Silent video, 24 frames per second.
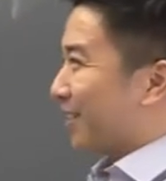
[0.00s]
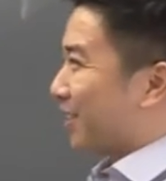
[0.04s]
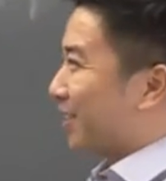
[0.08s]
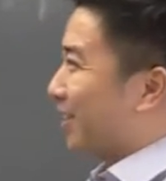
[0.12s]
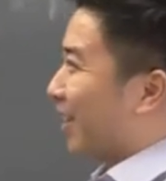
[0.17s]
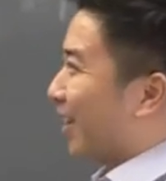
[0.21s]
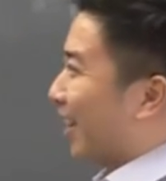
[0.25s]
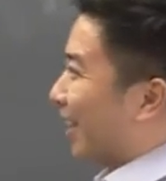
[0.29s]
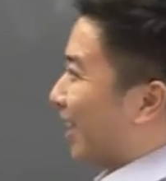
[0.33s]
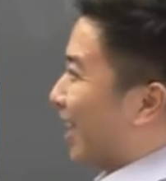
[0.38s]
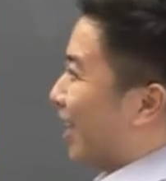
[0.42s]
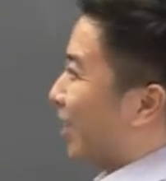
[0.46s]
the
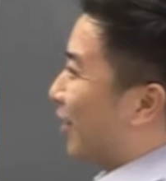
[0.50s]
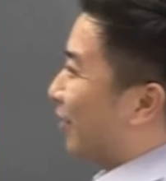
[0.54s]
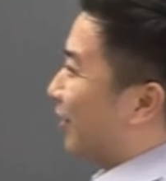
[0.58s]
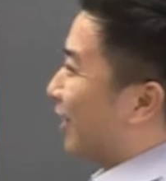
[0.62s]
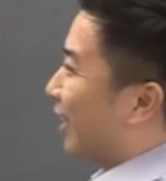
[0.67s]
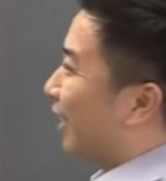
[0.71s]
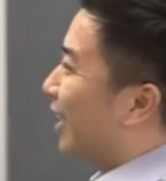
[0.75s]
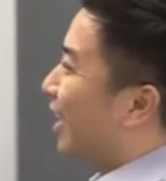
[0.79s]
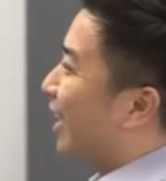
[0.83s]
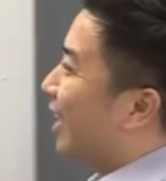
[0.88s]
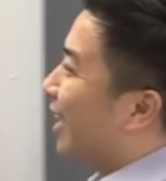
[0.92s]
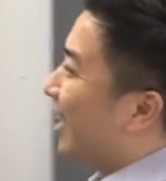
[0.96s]
talk,
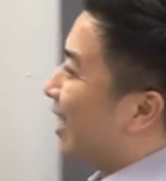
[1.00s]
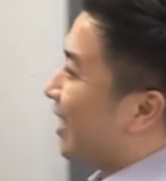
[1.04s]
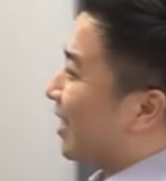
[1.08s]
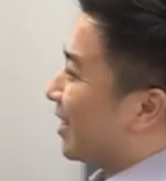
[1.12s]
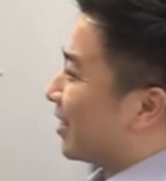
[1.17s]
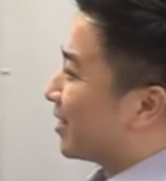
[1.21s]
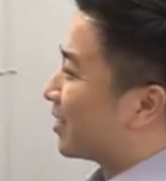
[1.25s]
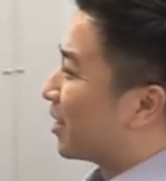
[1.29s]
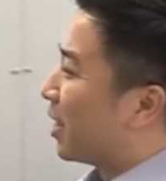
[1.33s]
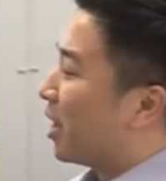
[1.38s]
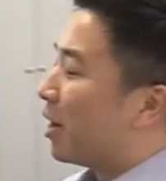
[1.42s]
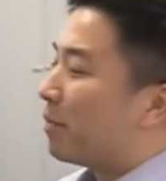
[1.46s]
however,
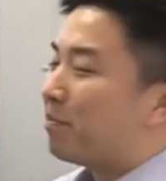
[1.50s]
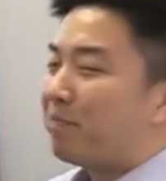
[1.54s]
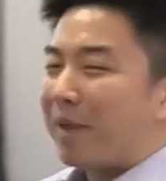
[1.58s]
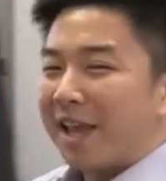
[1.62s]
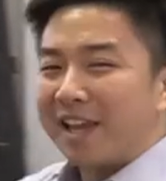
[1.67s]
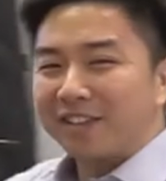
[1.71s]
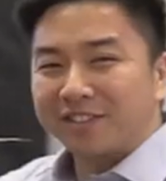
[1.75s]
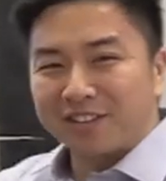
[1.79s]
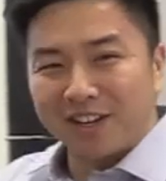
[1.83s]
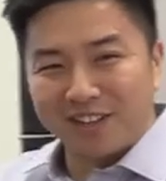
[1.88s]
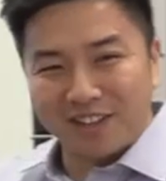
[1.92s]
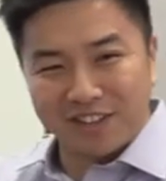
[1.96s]
is
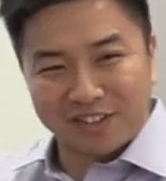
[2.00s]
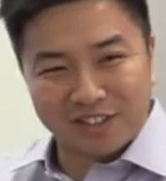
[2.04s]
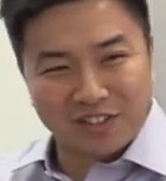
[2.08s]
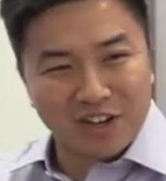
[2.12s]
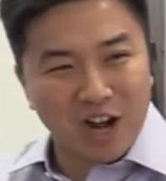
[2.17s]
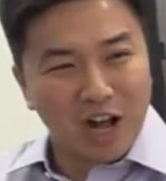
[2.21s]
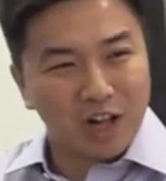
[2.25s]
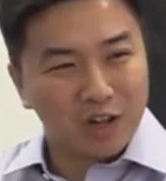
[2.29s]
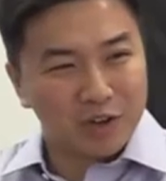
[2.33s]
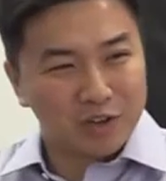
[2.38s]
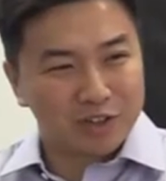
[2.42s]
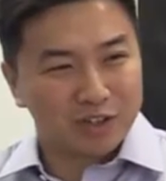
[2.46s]
based on this
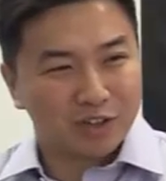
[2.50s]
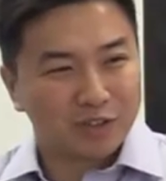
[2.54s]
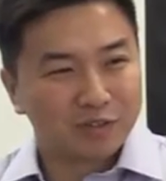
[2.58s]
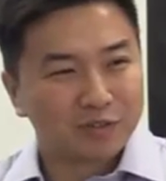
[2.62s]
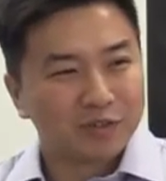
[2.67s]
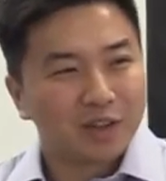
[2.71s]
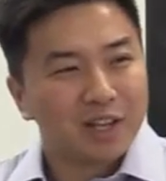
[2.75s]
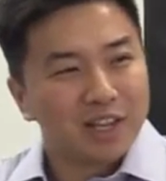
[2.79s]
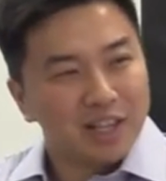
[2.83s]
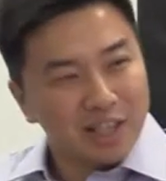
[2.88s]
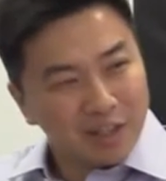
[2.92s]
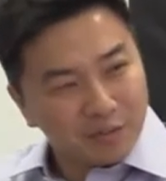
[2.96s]
knowledge
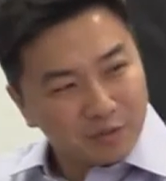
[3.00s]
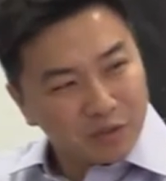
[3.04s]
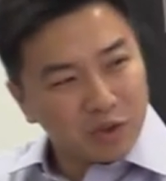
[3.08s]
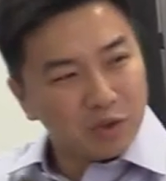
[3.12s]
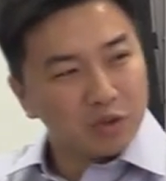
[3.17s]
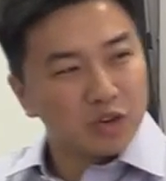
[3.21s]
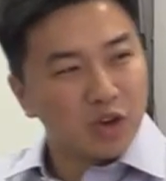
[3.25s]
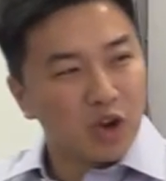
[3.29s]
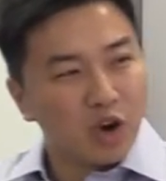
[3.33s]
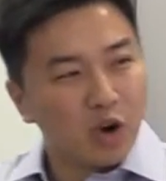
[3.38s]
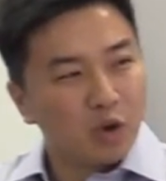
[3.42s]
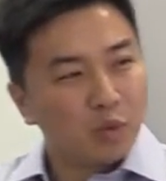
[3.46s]
of if you
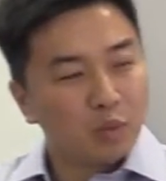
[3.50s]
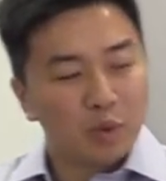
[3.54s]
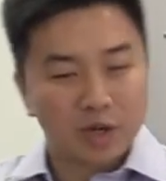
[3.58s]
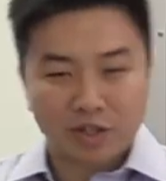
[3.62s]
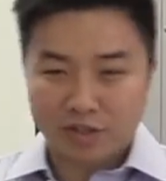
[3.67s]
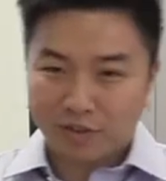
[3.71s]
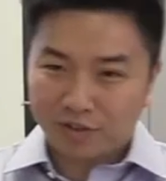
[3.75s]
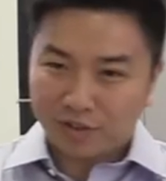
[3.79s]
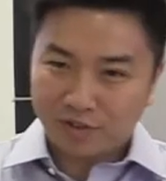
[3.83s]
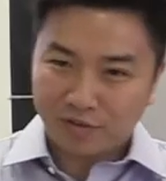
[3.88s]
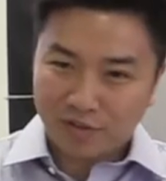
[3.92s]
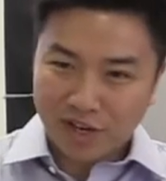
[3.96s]
know
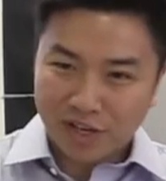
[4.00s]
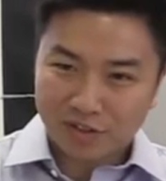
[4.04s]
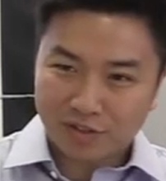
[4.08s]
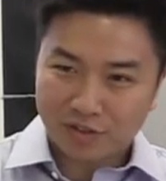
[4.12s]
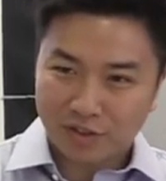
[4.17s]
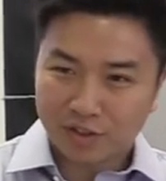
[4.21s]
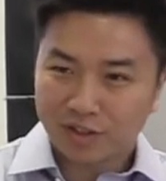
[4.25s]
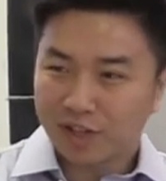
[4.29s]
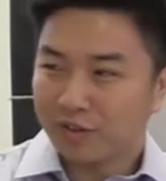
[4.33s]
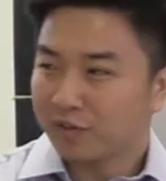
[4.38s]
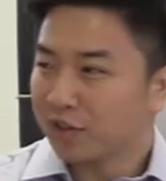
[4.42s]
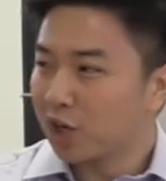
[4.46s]
which
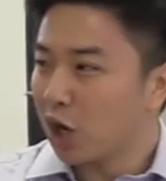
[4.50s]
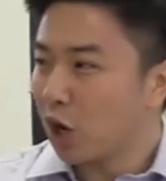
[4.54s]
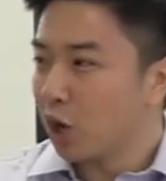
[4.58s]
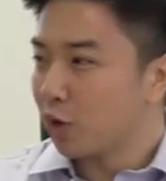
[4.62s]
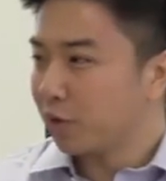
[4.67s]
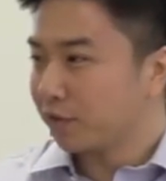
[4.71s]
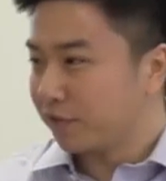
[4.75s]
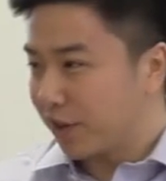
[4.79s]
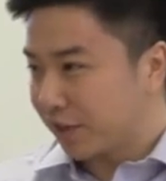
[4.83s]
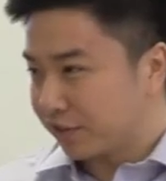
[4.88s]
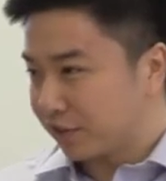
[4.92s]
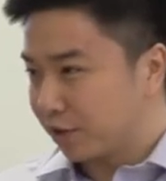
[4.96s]
investors have co
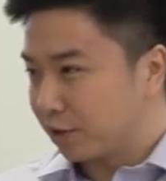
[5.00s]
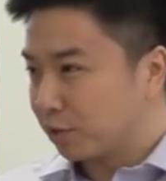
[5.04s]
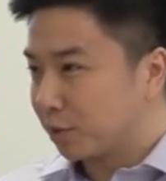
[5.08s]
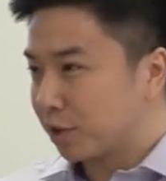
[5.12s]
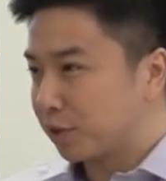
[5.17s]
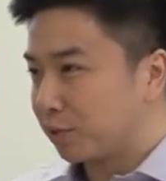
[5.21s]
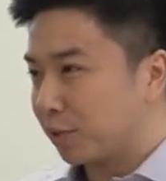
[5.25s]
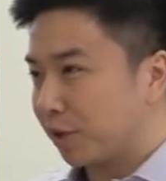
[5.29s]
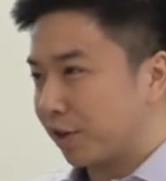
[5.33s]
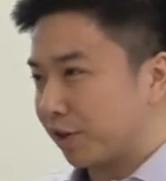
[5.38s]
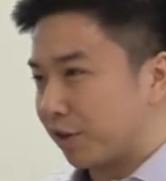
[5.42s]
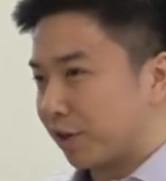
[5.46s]
invested
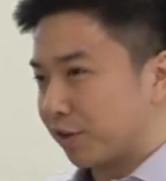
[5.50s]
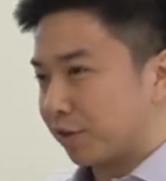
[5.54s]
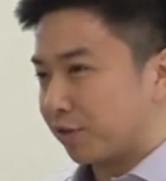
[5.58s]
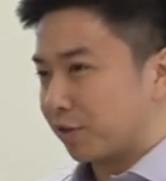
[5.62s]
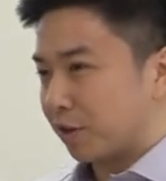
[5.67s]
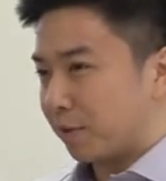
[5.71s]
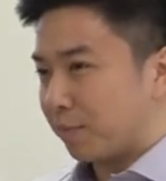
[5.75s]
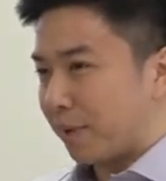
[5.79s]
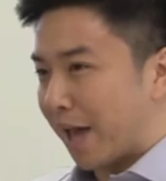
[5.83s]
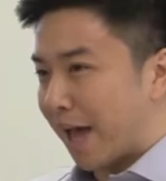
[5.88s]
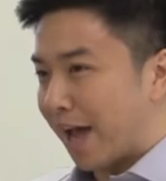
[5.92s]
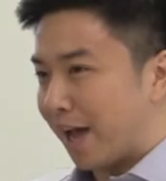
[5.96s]
with one another in
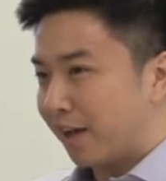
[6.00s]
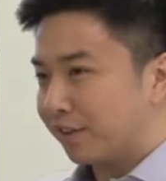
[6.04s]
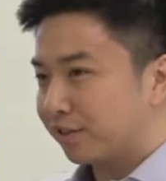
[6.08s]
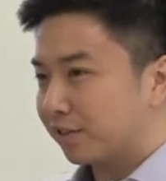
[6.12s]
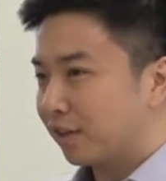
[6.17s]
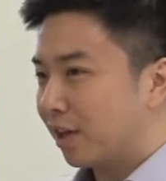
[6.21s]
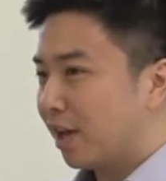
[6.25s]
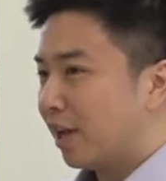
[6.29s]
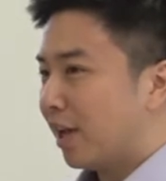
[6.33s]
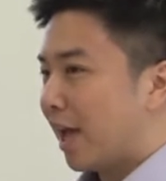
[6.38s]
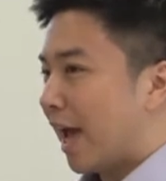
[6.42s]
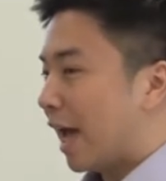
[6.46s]
the past,
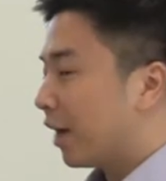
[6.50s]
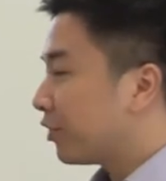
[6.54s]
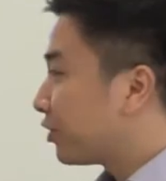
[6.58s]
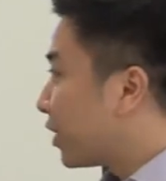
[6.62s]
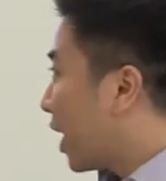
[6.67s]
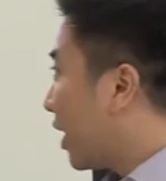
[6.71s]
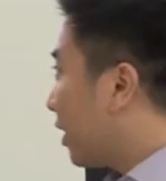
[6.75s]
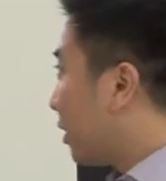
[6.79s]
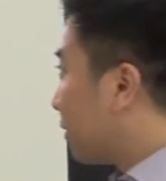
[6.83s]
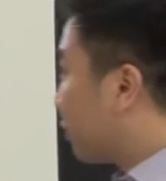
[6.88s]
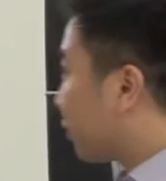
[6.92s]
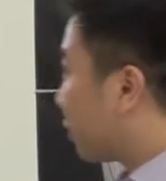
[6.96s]
how does
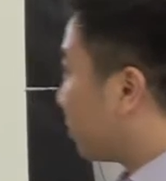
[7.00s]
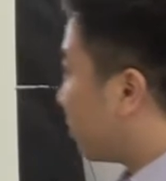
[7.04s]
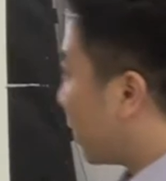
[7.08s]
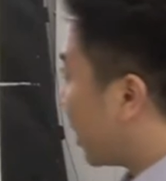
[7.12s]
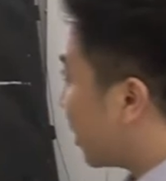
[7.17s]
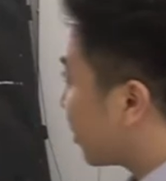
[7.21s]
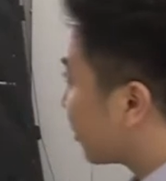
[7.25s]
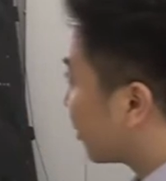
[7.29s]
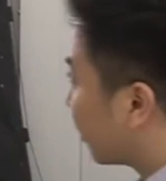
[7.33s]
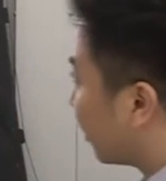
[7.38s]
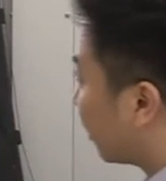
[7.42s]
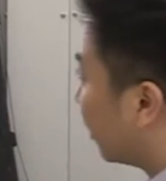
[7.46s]
that
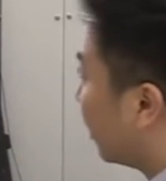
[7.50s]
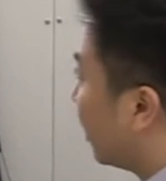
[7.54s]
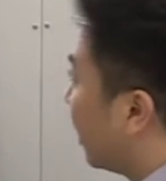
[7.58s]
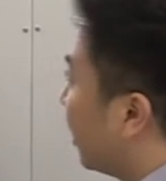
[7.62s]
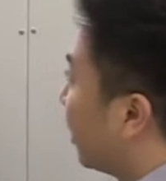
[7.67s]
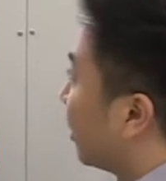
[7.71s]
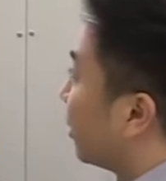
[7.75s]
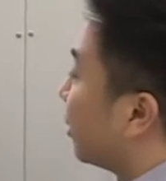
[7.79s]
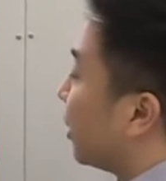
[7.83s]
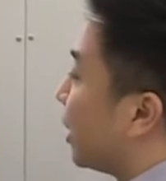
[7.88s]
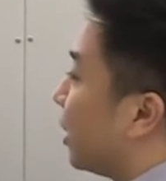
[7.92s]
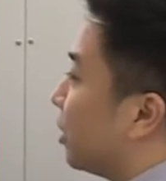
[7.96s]
information
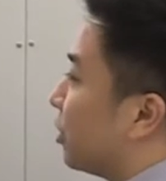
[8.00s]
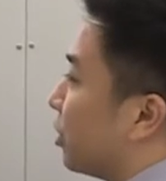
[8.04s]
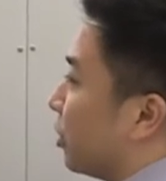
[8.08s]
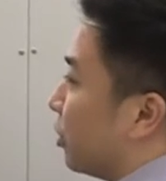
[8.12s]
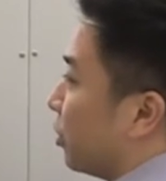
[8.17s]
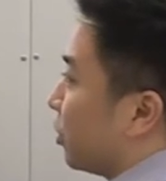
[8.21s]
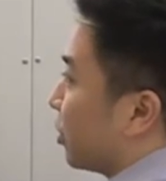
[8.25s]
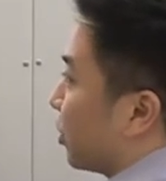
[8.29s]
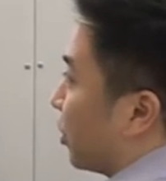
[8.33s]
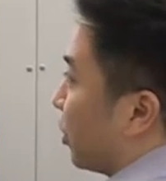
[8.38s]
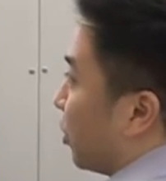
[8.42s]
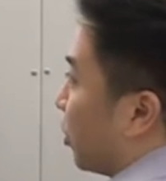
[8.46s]
lead
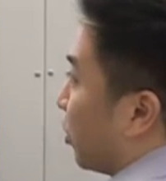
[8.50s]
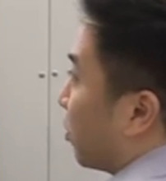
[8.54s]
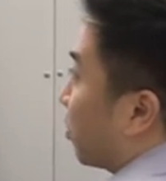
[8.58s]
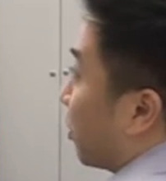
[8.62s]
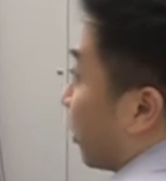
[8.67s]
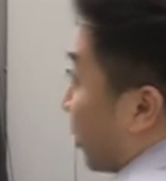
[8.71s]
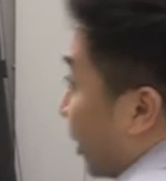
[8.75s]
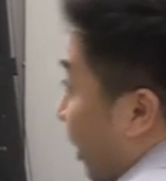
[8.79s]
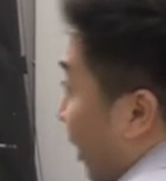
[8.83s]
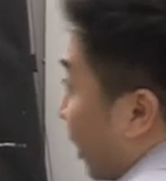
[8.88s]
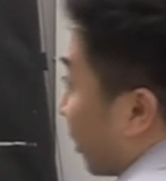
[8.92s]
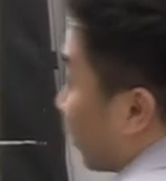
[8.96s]
you to
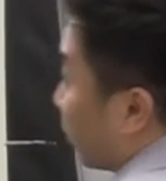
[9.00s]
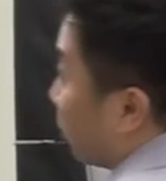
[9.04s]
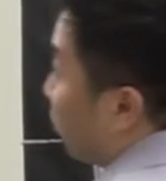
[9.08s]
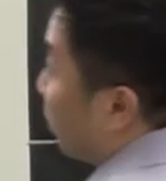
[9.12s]
predict